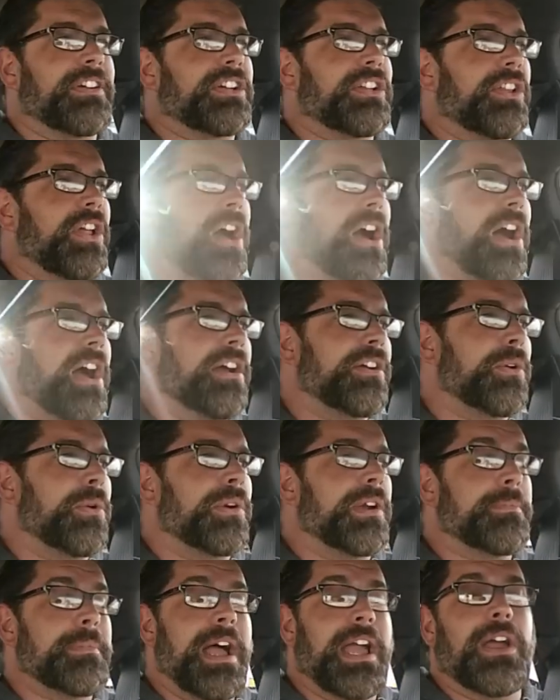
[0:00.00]
o'clock
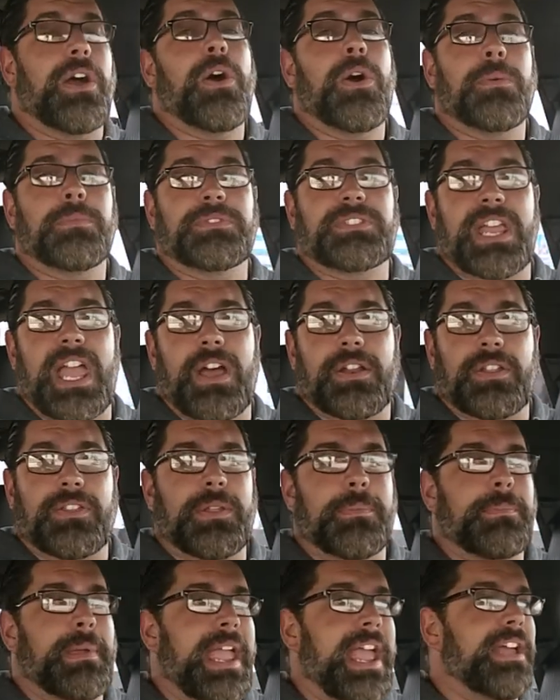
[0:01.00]
or in my hometown
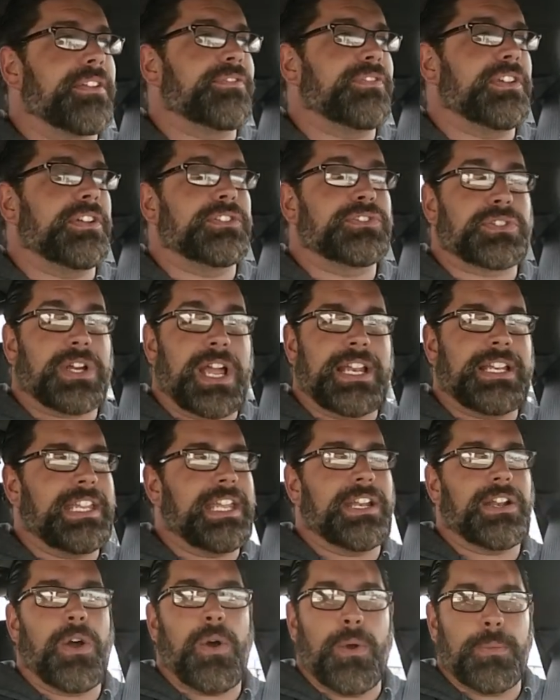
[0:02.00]
on the band field trying to
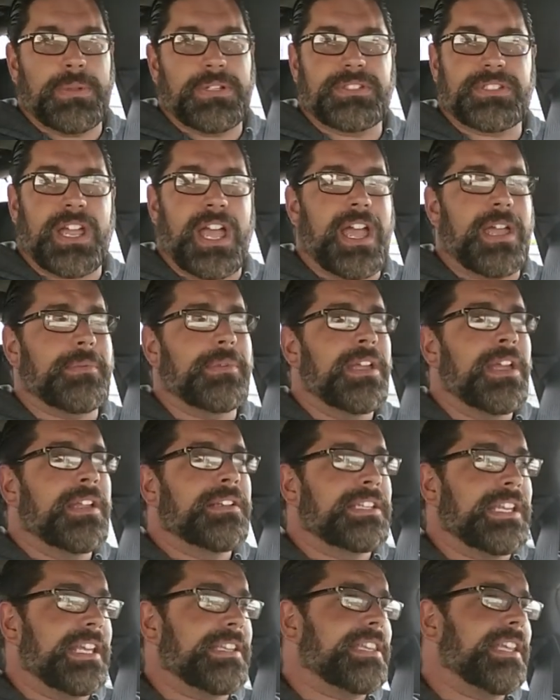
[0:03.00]
get home in time
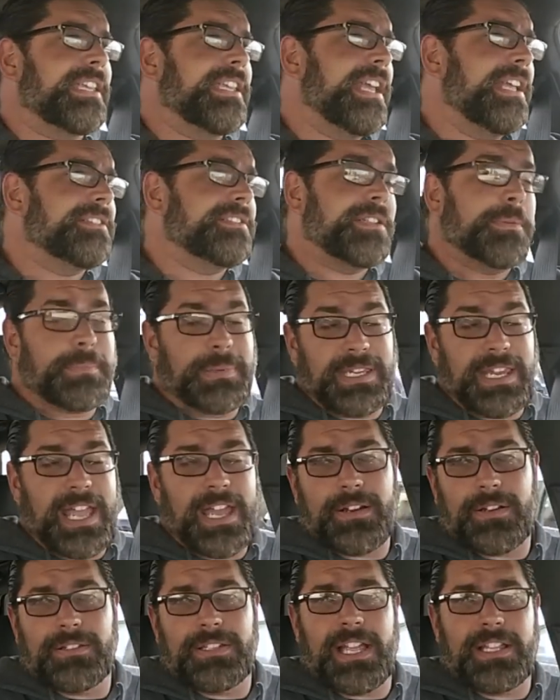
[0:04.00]
to get the kids to
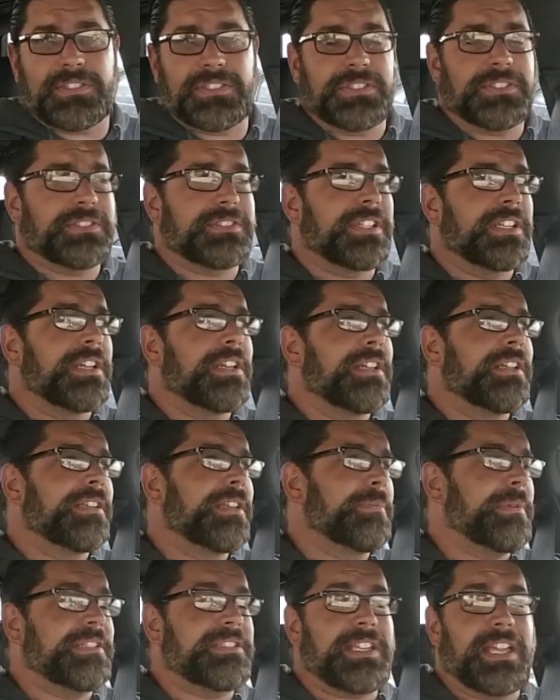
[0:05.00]
piano lessons,
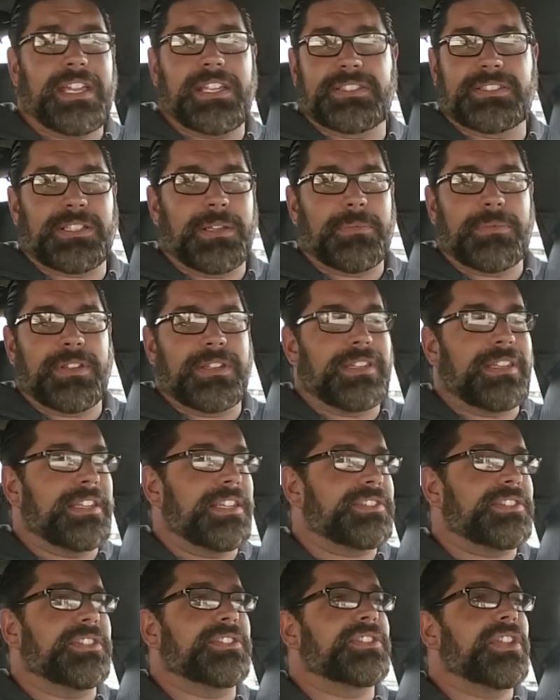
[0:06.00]
let me tell you something.
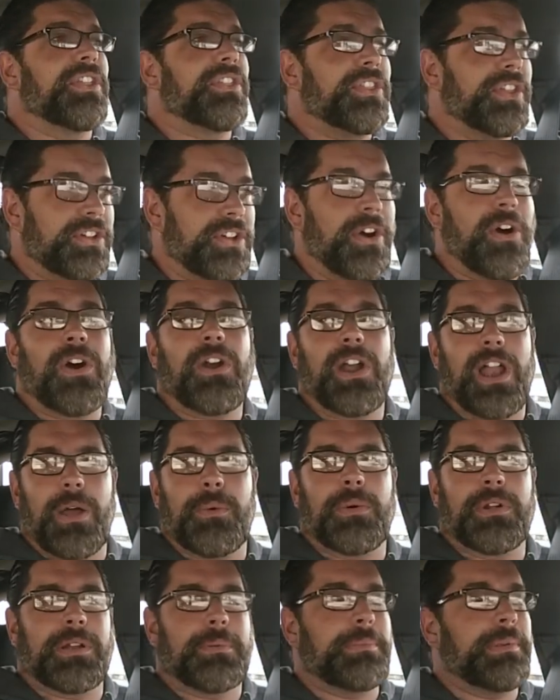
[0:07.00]
This is the car I
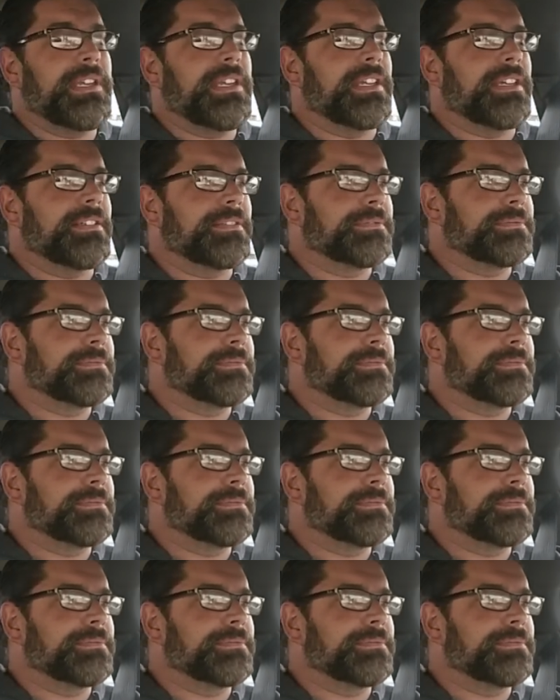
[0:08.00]
want to be in.